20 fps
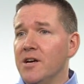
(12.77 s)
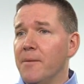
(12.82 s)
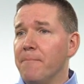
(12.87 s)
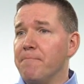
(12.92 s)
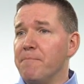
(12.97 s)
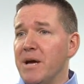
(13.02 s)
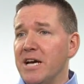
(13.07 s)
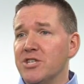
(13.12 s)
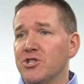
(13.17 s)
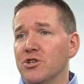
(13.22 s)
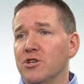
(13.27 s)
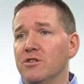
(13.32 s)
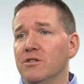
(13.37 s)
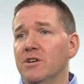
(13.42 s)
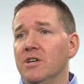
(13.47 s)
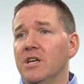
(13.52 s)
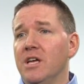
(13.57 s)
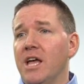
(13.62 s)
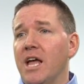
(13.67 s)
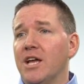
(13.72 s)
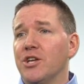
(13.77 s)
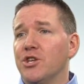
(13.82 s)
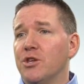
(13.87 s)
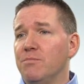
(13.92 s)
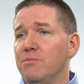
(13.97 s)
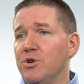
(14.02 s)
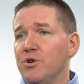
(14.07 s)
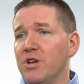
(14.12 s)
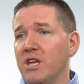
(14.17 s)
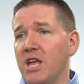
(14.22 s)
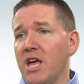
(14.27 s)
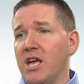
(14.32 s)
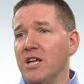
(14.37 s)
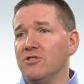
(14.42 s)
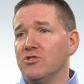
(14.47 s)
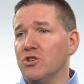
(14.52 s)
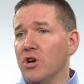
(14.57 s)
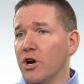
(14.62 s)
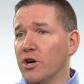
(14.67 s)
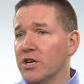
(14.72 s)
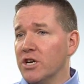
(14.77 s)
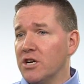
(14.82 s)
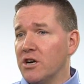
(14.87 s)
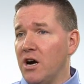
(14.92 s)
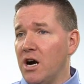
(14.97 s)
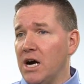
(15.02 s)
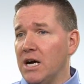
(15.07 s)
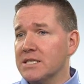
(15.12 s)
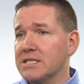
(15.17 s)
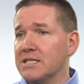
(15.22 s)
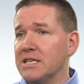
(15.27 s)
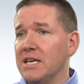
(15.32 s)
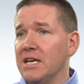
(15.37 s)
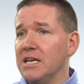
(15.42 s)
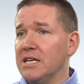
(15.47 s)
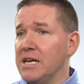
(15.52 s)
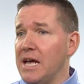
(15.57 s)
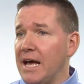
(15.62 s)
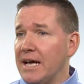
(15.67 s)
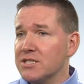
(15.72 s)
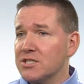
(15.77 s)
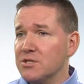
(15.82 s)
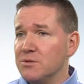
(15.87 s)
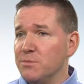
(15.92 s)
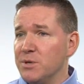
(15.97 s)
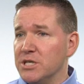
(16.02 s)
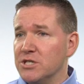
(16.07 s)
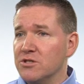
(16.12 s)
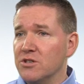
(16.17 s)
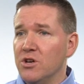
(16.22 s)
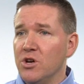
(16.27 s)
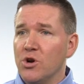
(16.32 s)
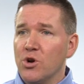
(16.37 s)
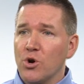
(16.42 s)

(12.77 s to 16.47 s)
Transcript: measure, and communicate target cost and estimates